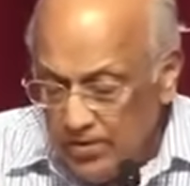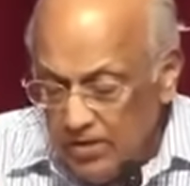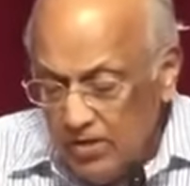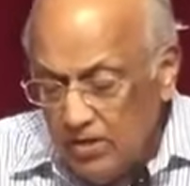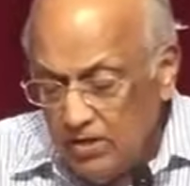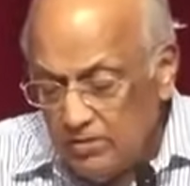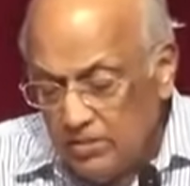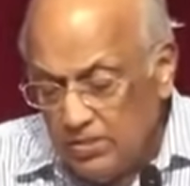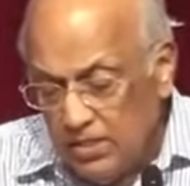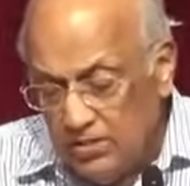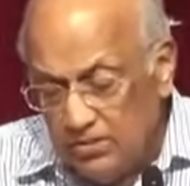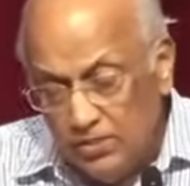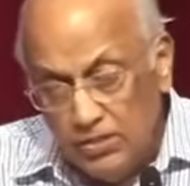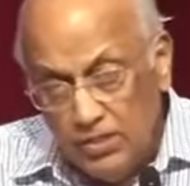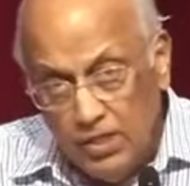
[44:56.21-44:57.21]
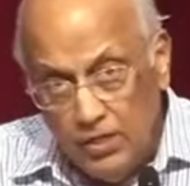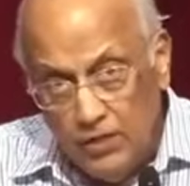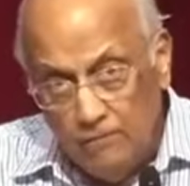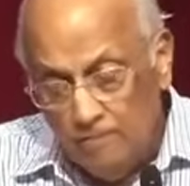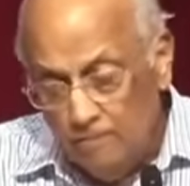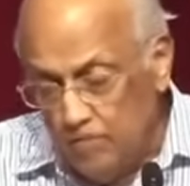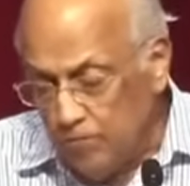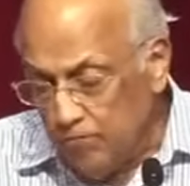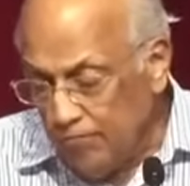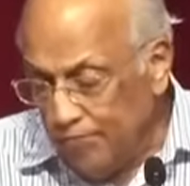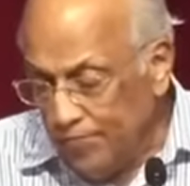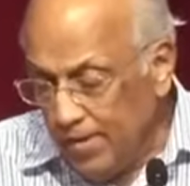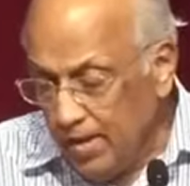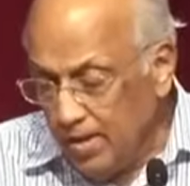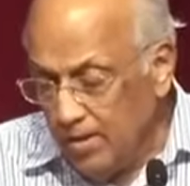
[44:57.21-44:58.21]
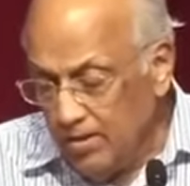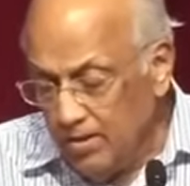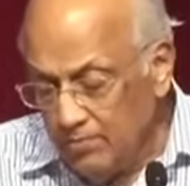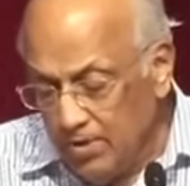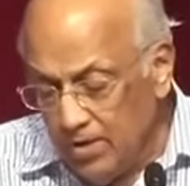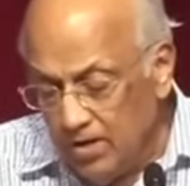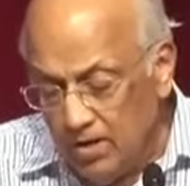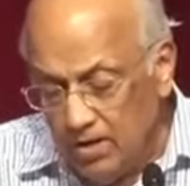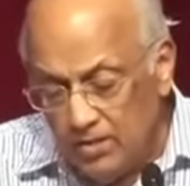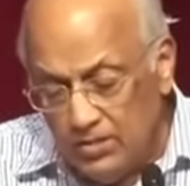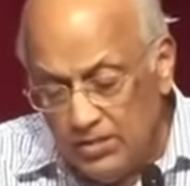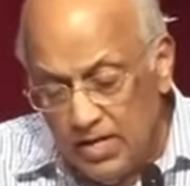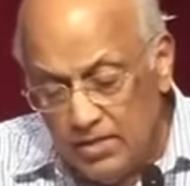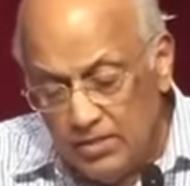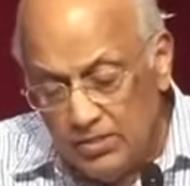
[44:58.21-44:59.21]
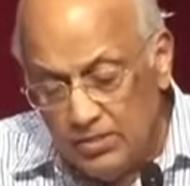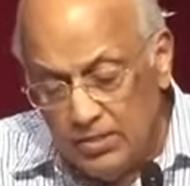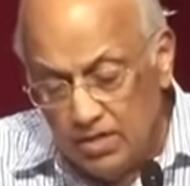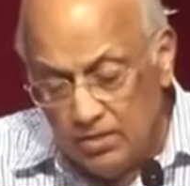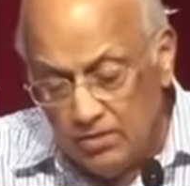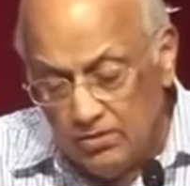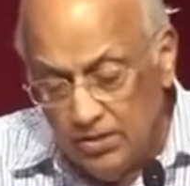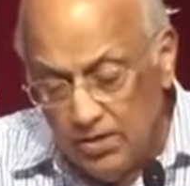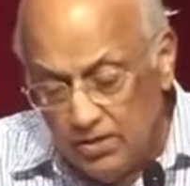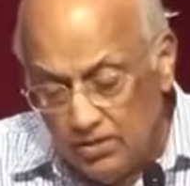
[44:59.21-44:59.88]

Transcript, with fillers: very interesting to see that when God sent his son to the